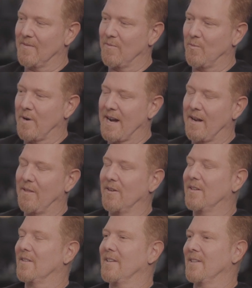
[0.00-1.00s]
way to
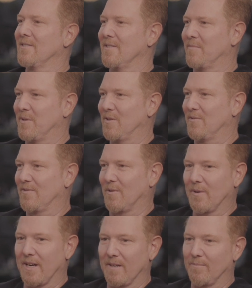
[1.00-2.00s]
look at things and a beautiful
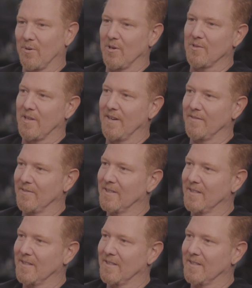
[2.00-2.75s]
way to approach life.